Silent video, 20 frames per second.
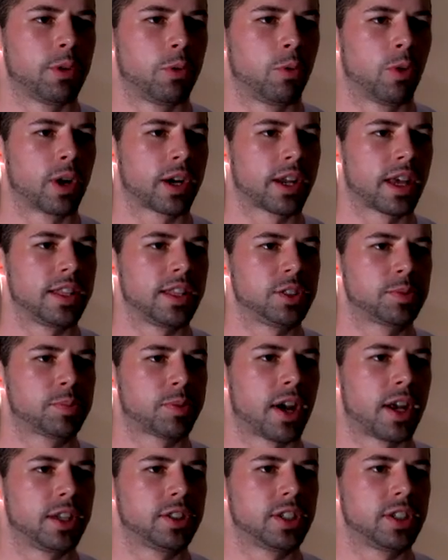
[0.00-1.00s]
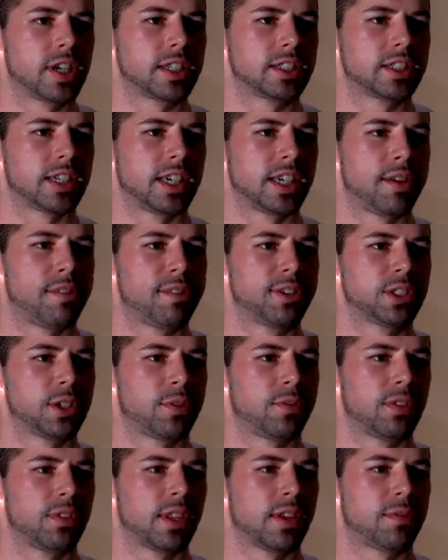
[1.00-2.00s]
to work on these projects and give
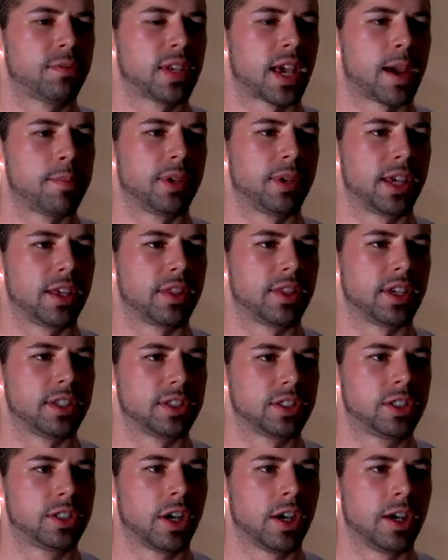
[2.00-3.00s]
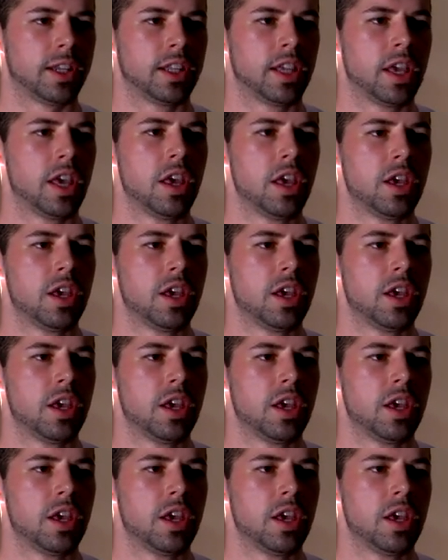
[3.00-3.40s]
yourself enough time to get things done.